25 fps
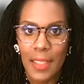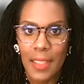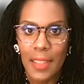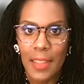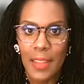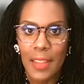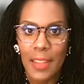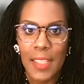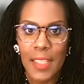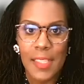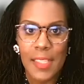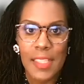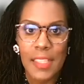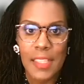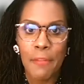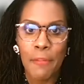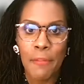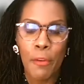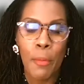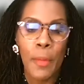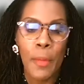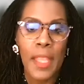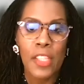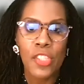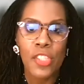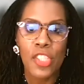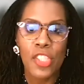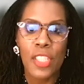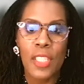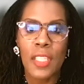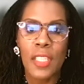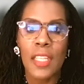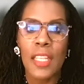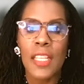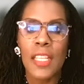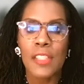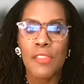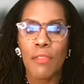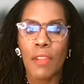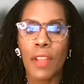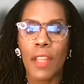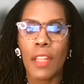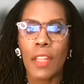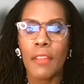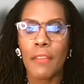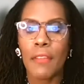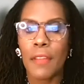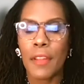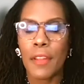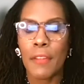This information is
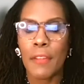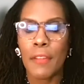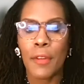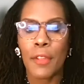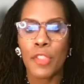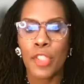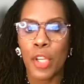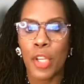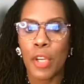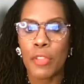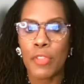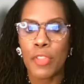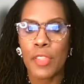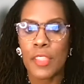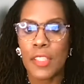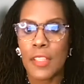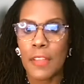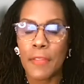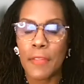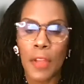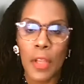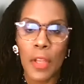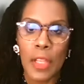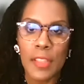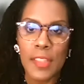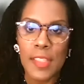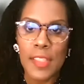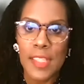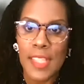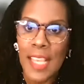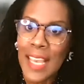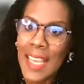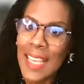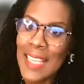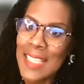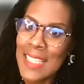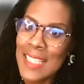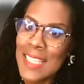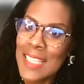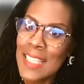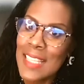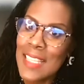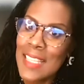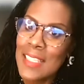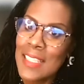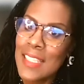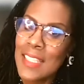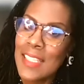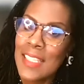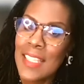relevant for churches of all
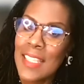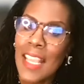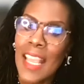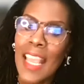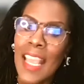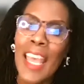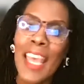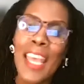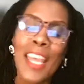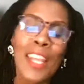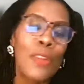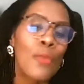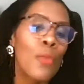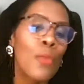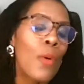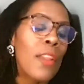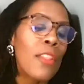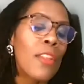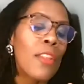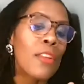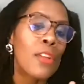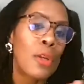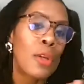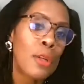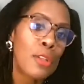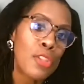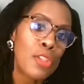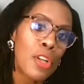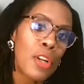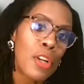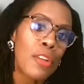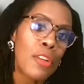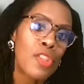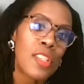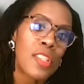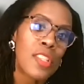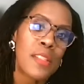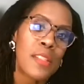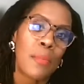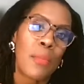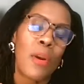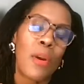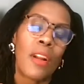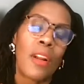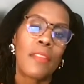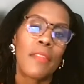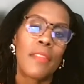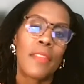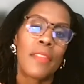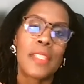sizes, and whether your church is a
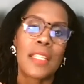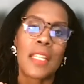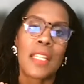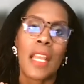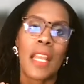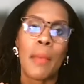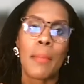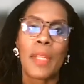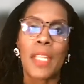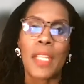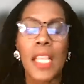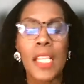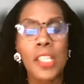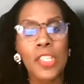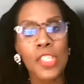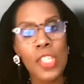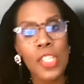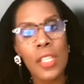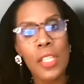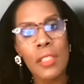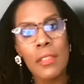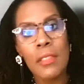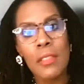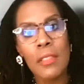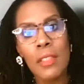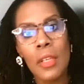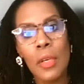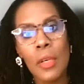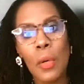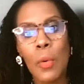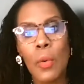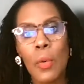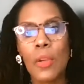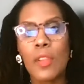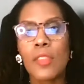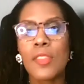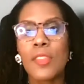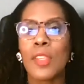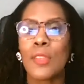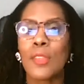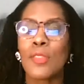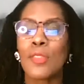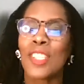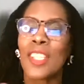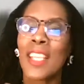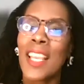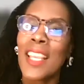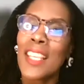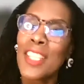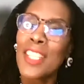part of a denomination or
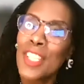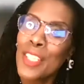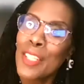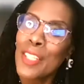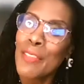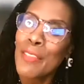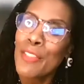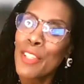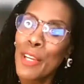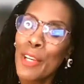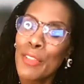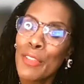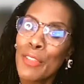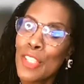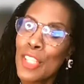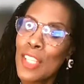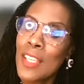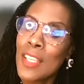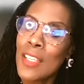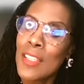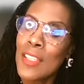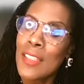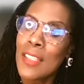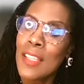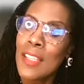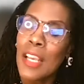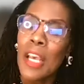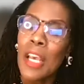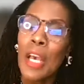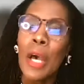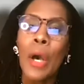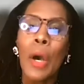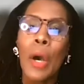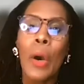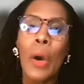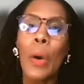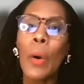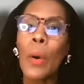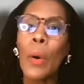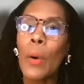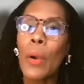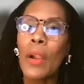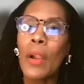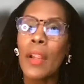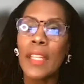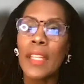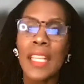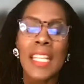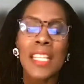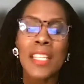association of churches or
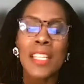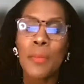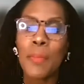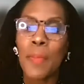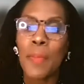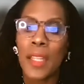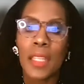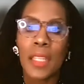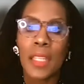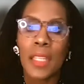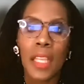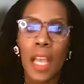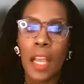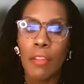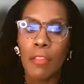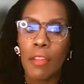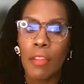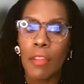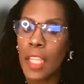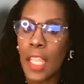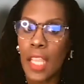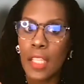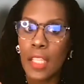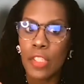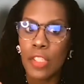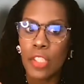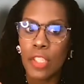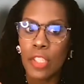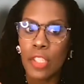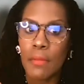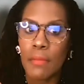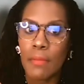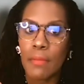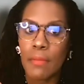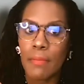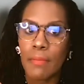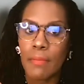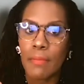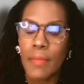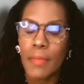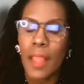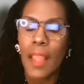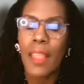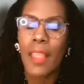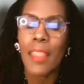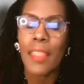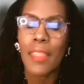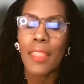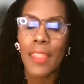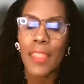an independent congregation,
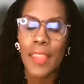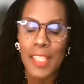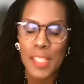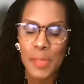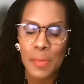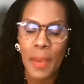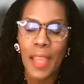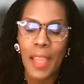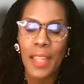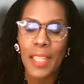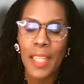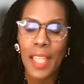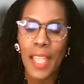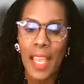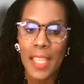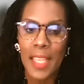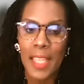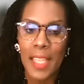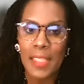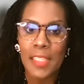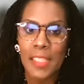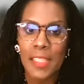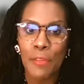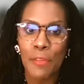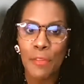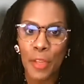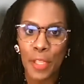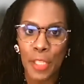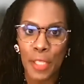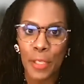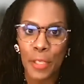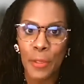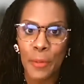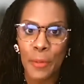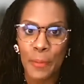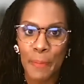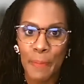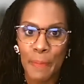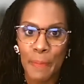this podcast is for you.